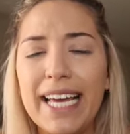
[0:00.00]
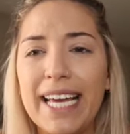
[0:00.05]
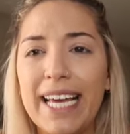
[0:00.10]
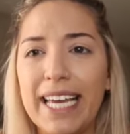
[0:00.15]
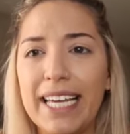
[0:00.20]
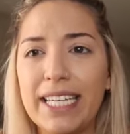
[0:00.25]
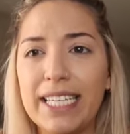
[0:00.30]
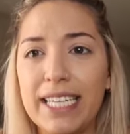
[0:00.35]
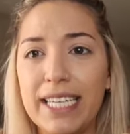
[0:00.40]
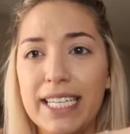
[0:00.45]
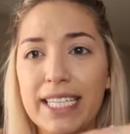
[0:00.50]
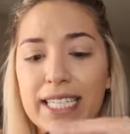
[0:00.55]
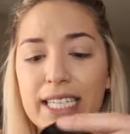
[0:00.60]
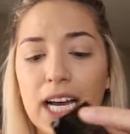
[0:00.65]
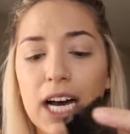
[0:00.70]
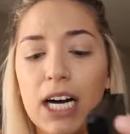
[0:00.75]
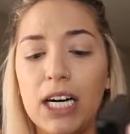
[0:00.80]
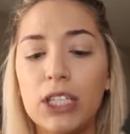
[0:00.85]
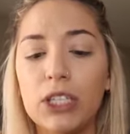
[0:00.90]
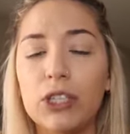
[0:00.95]
It is
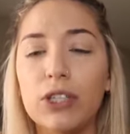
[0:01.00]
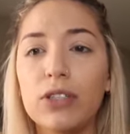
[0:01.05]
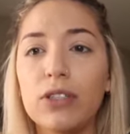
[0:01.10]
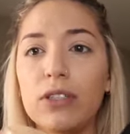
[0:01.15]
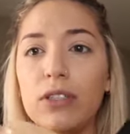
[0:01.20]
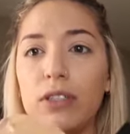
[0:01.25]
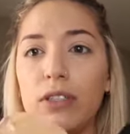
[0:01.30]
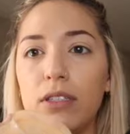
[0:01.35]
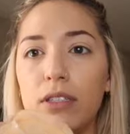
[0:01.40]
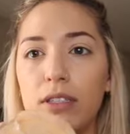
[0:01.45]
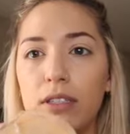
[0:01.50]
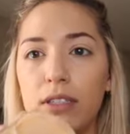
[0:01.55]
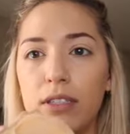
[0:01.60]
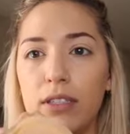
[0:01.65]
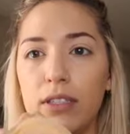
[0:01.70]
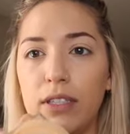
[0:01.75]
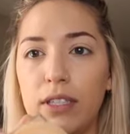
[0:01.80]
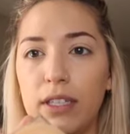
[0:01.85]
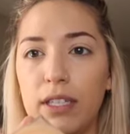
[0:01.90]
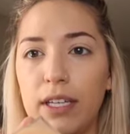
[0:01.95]
colored,
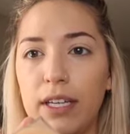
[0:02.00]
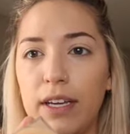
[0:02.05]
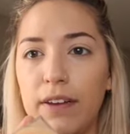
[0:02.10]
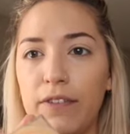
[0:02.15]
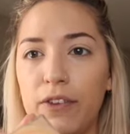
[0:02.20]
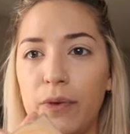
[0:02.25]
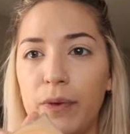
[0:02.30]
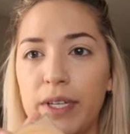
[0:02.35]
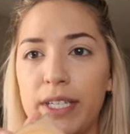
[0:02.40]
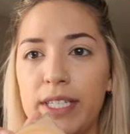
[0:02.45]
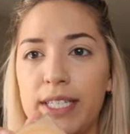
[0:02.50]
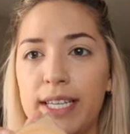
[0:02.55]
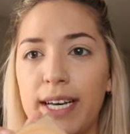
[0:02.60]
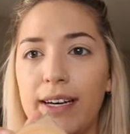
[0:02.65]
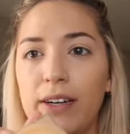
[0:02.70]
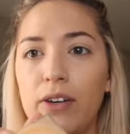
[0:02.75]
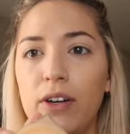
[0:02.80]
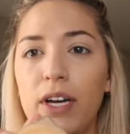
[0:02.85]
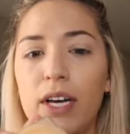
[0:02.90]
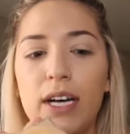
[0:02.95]
if you can
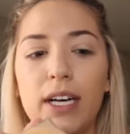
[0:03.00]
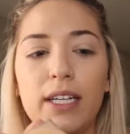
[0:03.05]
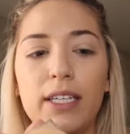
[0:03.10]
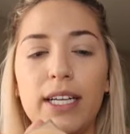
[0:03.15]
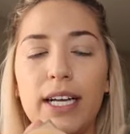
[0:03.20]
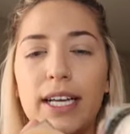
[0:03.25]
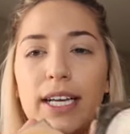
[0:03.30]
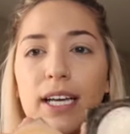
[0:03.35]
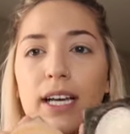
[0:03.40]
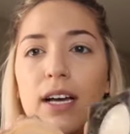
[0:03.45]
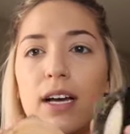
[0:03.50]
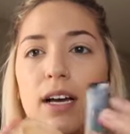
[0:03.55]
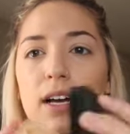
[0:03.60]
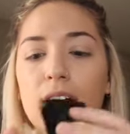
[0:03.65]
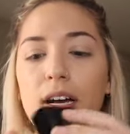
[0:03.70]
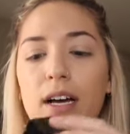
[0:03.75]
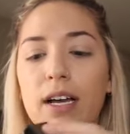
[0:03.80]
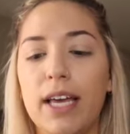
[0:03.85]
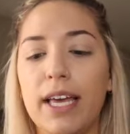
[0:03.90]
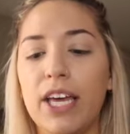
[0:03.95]
tell. Like,
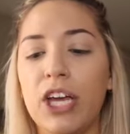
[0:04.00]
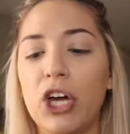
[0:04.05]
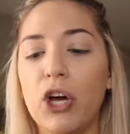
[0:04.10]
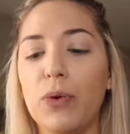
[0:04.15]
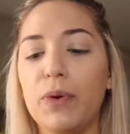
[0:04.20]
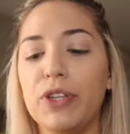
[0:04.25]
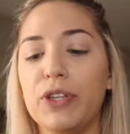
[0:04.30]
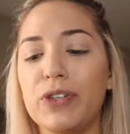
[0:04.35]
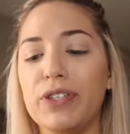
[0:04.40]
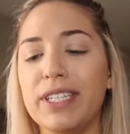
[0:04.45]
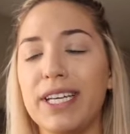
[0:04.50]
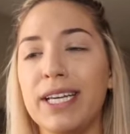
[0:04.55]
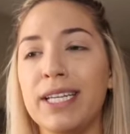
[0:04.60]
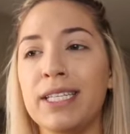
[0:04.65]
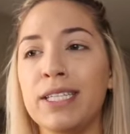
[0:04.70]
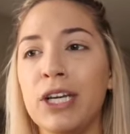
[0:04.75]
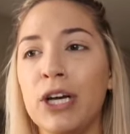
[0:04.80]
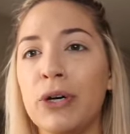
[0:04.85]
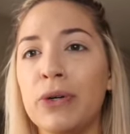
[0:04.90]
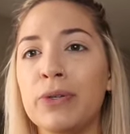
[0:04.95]
it can go with your
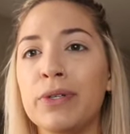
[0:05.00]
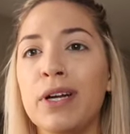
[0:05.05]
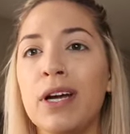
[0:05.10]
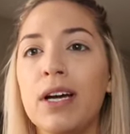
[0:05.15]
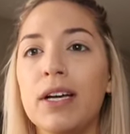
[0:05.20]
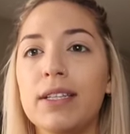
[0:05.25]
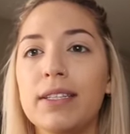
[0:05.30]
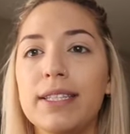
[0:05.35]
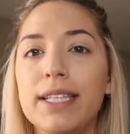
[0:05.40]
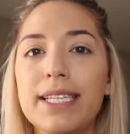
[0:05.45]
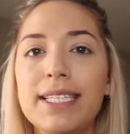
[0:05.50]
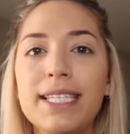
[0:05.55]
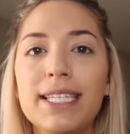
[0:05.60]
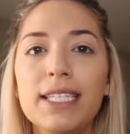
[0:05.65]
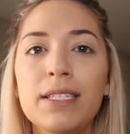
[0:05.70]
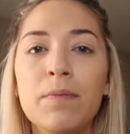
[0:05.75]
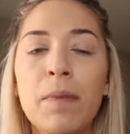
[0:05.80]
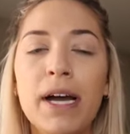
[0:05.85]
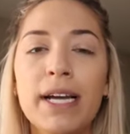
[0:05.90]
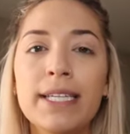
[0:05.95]
skin tone. This
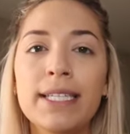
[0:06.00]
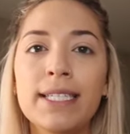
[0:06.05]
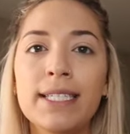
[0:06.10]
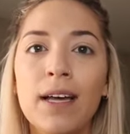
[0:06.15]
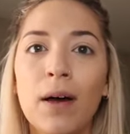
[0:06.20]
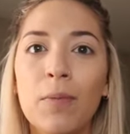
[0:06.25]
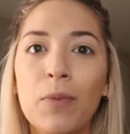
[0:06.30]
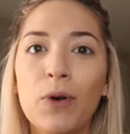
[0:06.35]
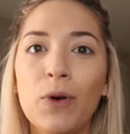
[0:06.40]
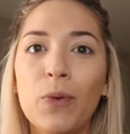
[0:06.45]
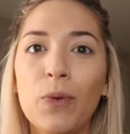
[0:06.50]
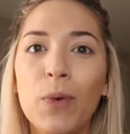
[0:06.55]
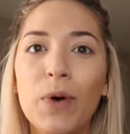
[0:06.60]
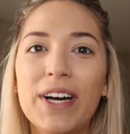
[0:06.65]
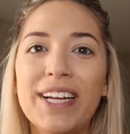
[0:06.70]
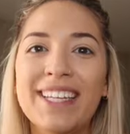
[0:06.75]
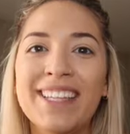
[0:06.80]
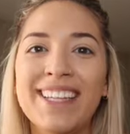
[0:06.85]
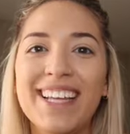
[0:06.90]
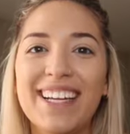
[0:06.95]
is my summer
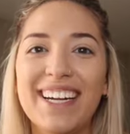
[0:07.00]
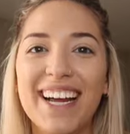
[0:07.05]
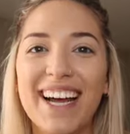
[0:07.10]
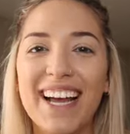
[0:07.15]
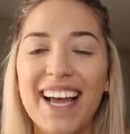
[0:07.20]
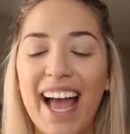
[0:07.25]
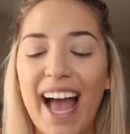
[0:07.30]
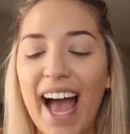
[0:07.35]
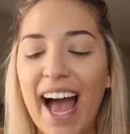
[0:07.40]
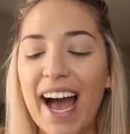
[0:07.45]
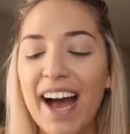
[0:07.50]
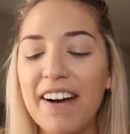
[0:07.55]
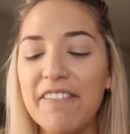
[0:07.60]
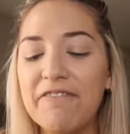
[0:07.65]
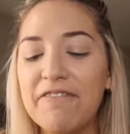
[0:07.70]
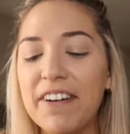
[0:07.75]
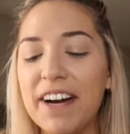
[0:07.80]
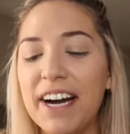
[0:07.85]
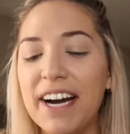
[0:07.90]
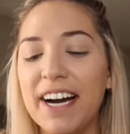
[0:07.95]
one that I
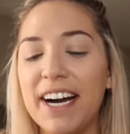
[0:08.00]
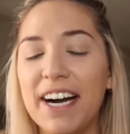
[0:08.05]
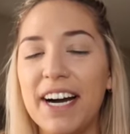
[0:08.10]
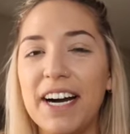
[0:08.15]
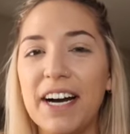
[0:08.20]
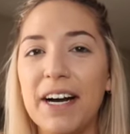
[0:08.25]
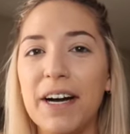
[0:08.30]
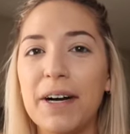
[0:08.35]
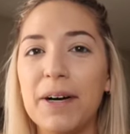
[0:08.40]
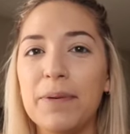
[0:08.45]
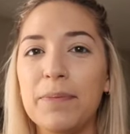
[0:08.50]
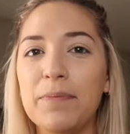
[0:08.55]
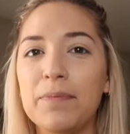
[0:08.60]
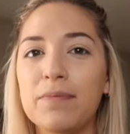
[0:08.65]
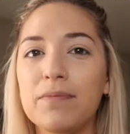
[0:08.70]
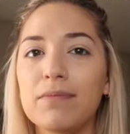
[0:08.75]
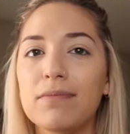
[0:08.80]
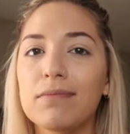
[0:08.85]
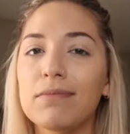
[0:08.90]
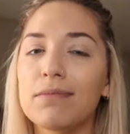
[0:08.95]
have.